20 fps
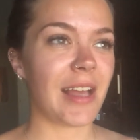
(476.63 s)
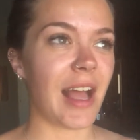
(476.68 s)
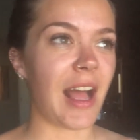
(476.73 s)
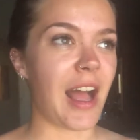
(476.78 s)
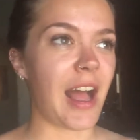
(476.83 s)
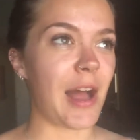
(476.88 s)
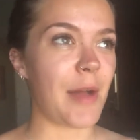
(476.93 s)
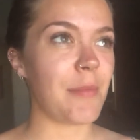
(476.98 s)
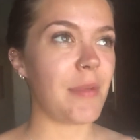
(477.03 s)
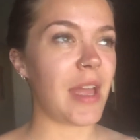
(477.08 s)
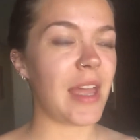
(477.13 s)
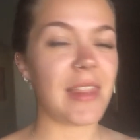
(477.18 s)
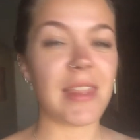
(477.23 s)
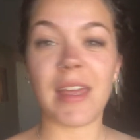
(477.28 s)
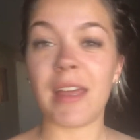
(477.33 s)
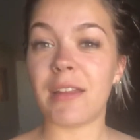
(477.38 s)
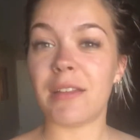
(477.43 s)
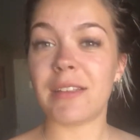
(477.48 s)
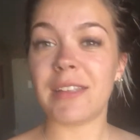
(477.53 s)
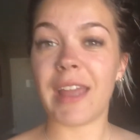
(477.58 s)
Um, and
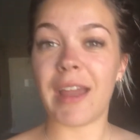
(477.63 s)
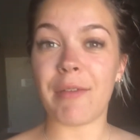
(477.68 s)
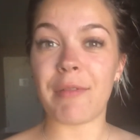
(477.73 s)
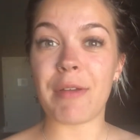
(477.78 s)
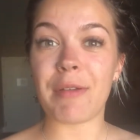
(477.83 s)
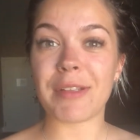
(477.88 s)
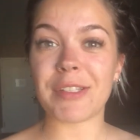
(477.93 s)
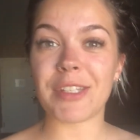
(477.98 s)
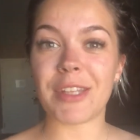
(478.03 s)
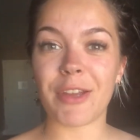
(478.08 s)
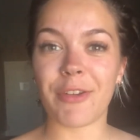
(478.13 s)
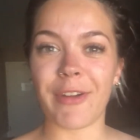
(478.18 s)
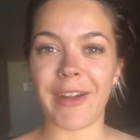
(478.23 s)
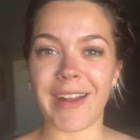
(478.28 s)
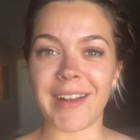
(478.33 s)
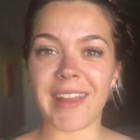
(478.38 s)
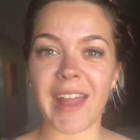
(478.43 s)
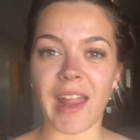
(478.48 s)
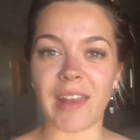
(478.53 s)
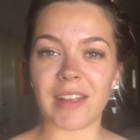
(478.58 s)
then yeah, we went to the
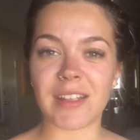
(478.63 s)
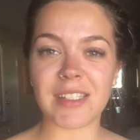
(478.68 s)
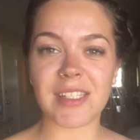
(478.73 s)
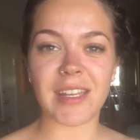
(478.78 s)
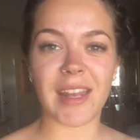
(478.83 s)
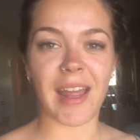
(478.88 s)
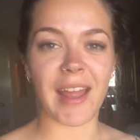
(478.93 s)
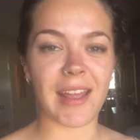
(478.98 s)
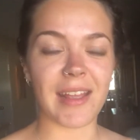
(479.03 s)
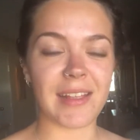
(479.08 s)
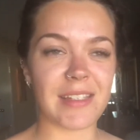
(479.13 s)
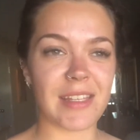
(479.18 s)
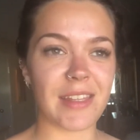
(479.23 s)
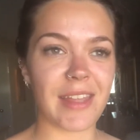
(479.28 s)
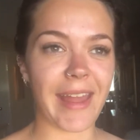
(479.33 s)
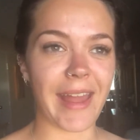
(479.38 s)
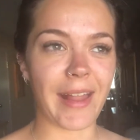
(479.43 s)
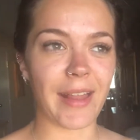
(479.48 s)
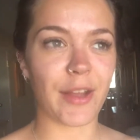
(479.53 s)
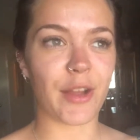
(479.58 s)
Grand Canyon today, did
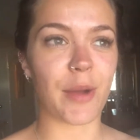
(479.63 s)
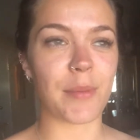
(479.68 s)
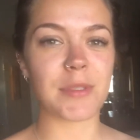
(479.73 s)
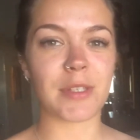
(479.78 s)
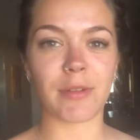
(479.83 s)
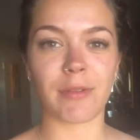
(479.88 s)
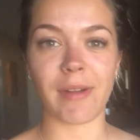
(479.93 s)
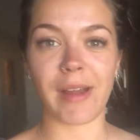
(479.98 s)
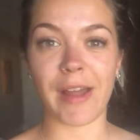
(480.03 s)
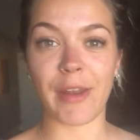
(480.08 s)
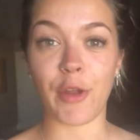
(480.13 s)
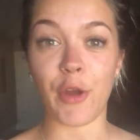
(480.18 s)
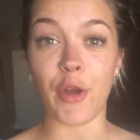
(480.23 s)
the helicopter ride